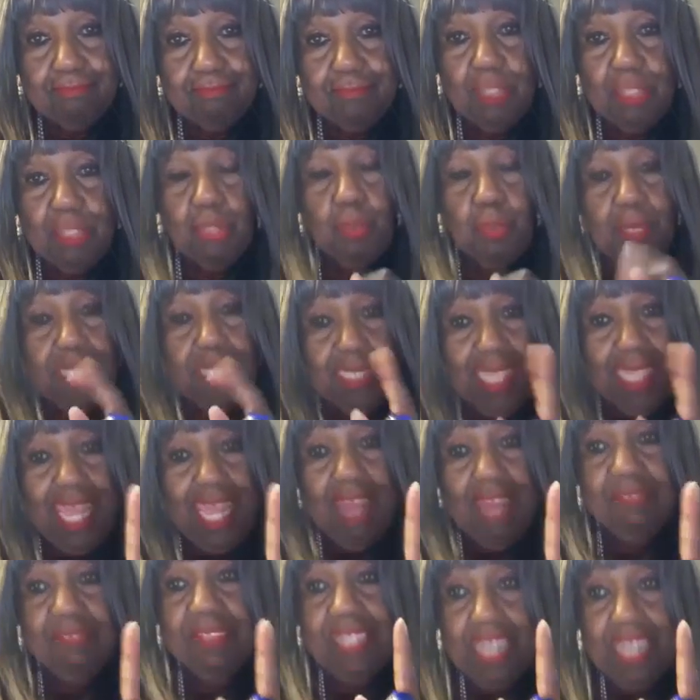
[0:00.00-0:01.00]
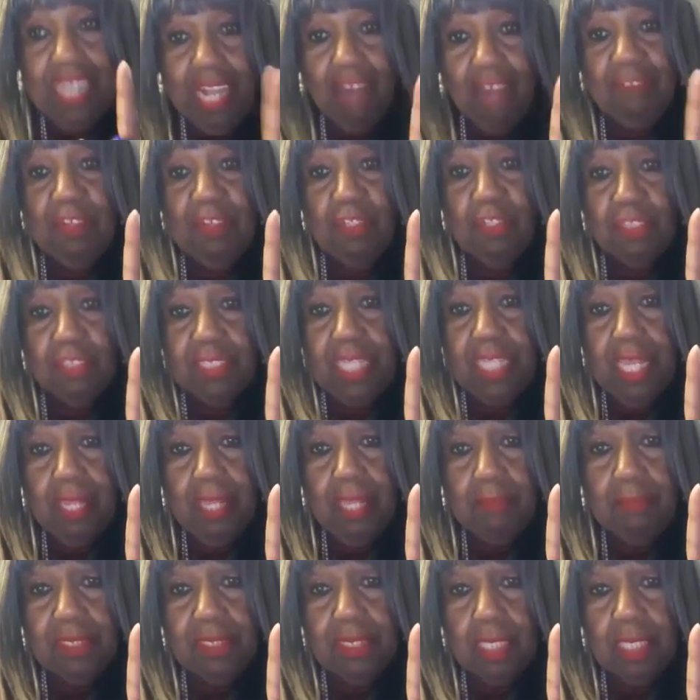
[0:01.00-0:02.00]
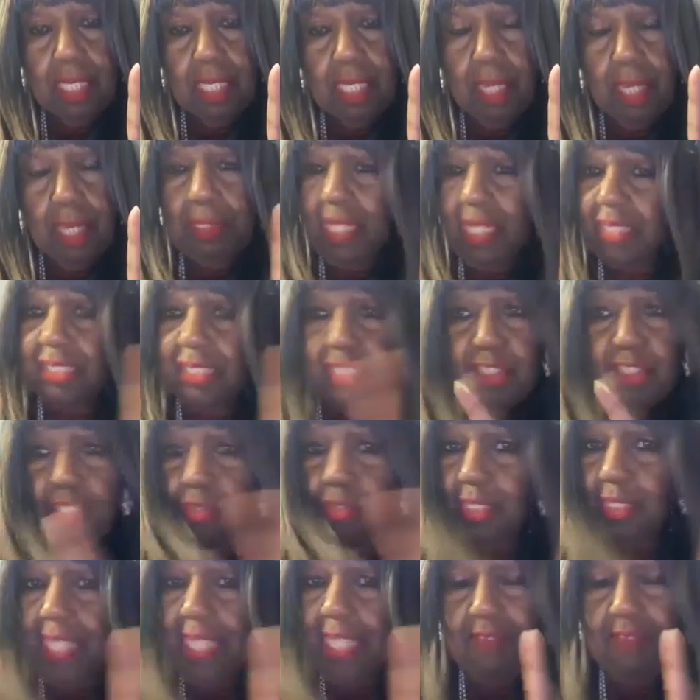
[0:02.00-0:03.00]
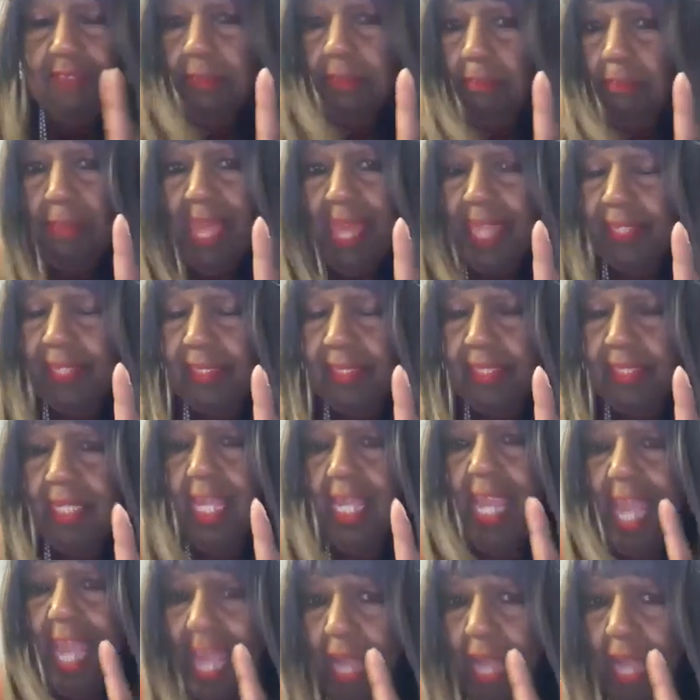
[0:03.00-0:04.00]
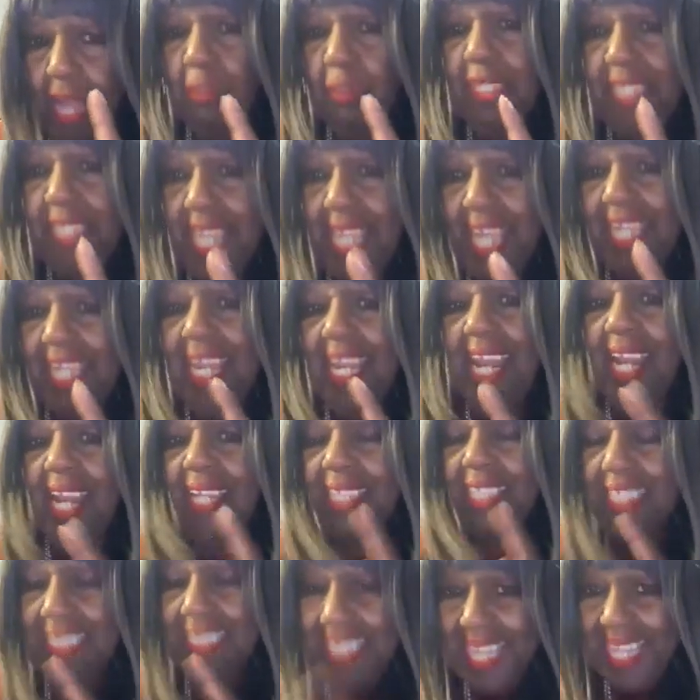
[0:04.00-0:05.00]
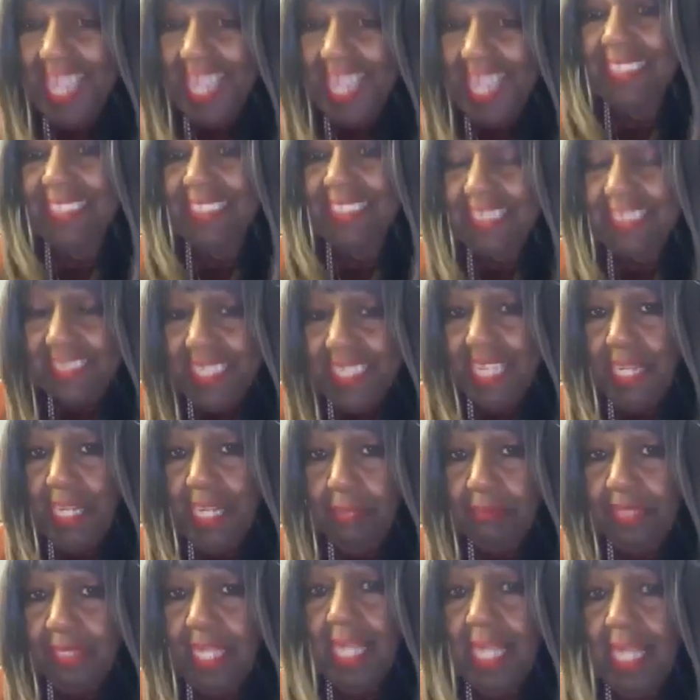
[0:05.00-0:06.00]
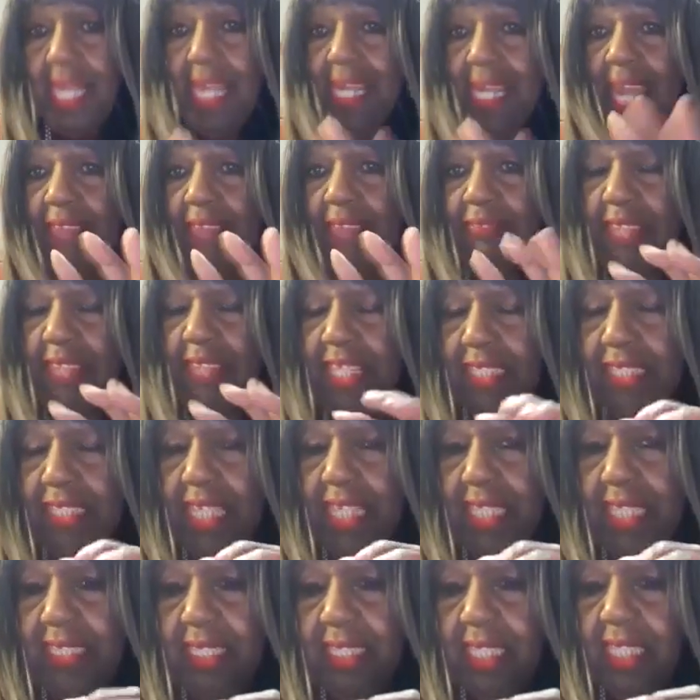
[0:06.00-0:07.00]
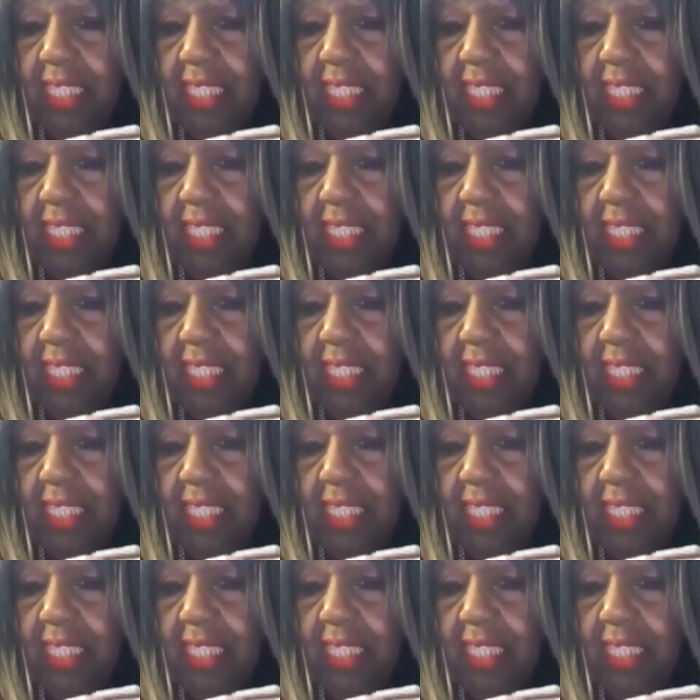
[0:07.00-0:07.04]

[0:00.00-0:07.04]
Quit laughing at our first names, because there's no laughing matter how we got our last names. And I think that